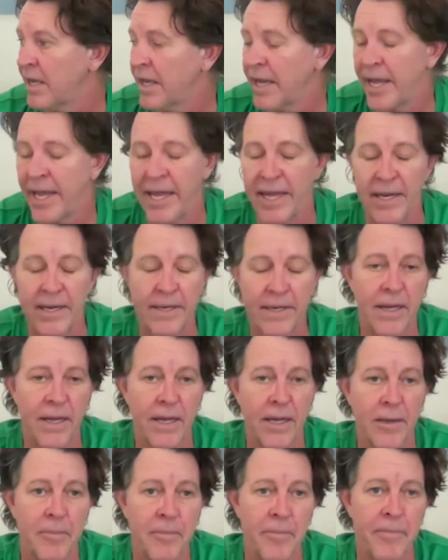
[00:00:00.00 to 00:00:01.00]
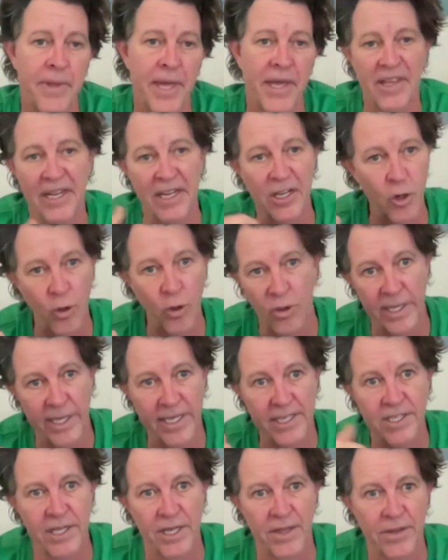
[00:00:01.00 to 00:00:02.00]
And then calling
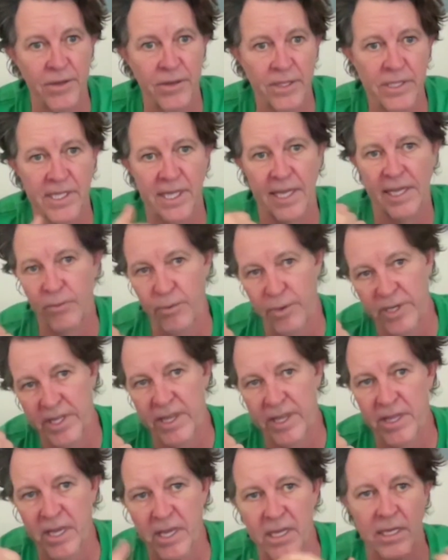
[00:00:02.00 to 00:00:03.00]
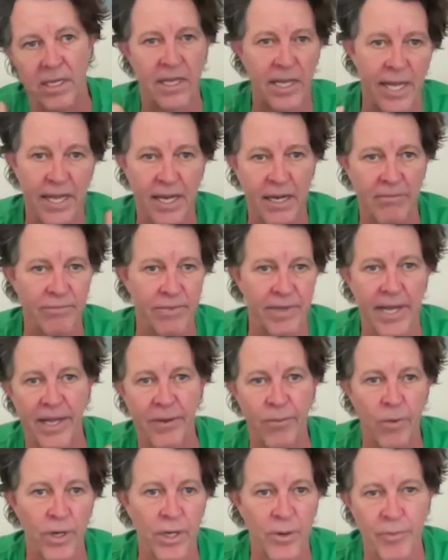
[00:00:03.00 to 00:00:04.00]
each other and saying, what do you think?
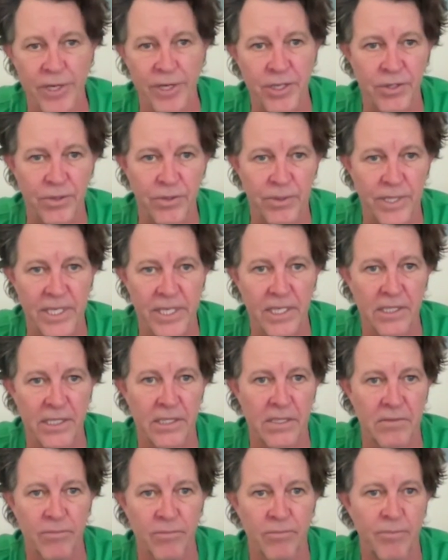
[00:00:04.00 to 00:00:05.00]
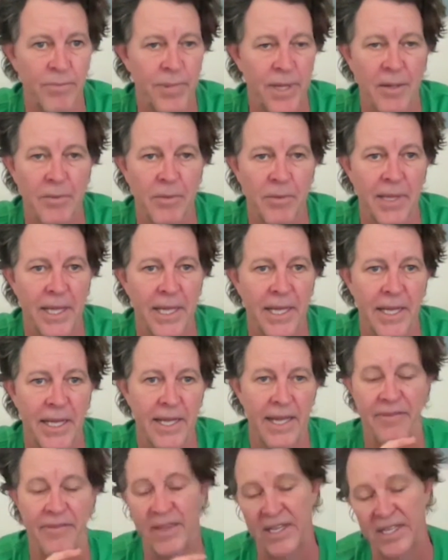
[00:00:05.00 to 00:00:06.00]
What can we do with this? And blah, blah,
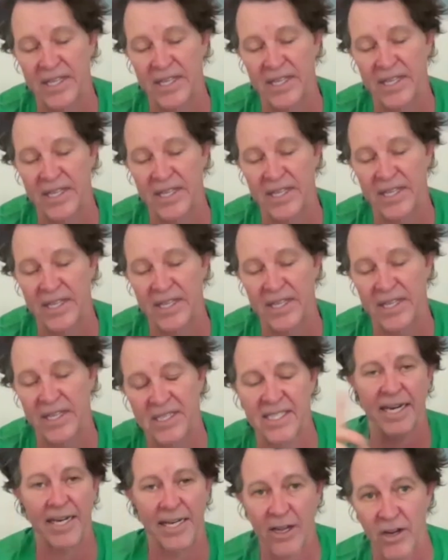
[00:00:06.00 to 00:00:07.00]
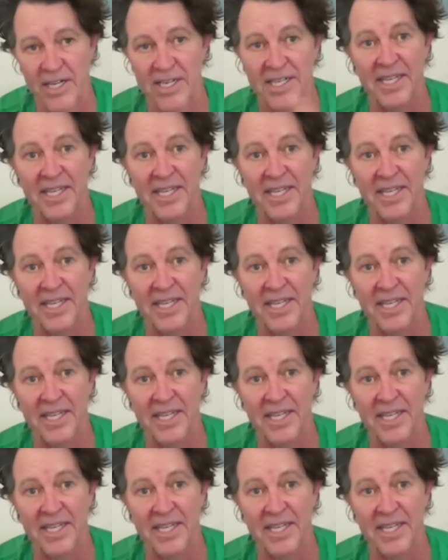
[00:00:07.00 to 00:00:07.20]
blah. And then sending